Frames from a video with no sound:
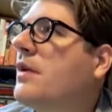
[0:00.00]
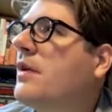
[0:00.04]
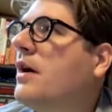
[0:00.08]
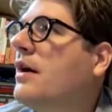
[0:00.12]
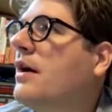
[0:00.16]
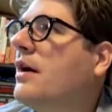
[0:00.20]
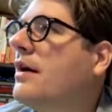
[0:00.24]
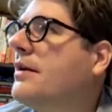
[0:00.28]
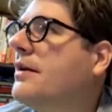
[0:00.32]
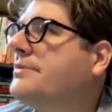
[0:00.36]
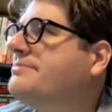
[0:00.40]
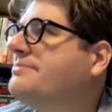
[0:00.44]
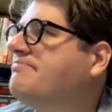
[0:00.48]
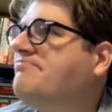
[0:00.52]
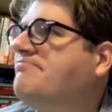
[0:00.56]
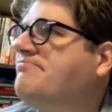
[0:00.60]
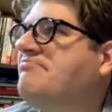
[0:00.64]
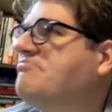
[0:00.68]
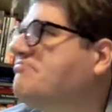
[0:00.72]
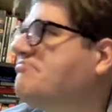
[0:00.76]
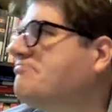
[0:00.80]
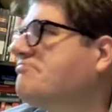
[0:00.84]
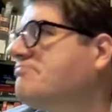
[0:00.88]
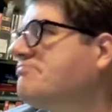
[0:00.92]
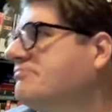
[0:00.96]
Um,
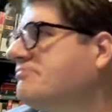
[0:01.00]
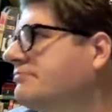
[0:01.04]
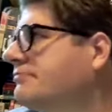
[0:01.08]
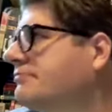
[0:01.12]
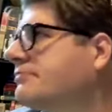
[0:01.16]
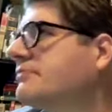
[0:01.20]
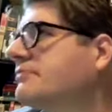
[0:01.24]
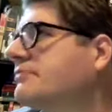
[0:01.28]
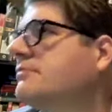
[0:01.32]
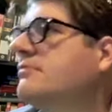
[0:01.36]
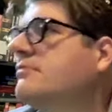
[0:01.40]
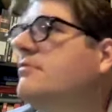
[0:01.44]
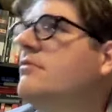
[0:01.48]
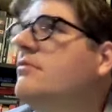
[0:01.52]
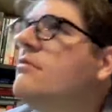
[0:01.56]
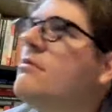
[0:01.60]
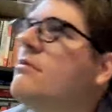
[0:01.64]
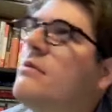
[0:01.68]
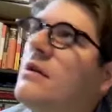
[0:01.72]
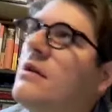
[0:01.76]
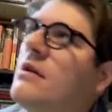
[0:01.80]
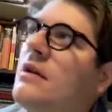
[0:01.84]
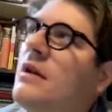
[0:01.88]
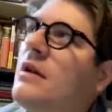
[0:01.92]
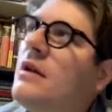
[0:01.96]

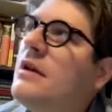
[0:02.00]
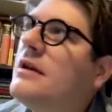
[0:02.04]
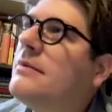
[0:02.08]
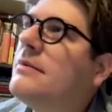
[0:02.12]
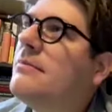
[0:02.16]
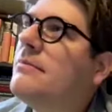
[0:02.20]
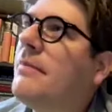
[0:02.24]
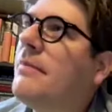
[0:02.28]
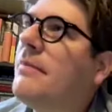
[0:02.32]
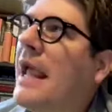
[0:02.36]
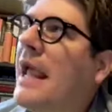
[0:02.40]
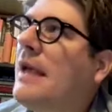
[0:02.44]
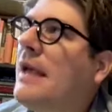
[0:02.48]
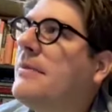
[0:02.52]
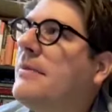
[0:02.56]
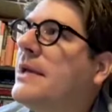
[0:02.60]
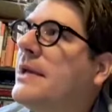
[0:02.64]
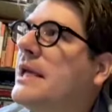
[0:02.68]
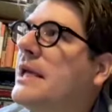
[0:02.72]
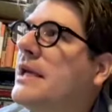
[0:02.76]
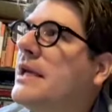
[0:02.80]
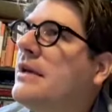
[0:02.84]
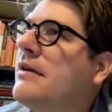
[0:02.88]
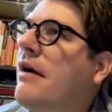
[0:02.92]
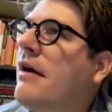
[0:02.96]

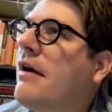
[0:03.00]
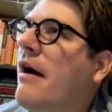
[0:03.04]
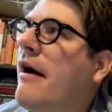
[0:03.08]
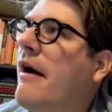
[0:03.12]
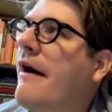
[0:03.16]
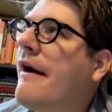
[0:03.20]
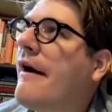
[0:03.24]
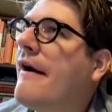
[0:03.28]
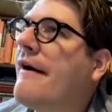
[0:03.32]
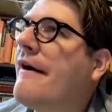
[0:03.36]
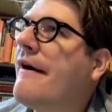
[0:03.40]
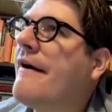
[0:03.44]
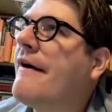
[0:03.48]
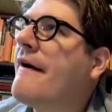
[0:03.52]
maybe uh,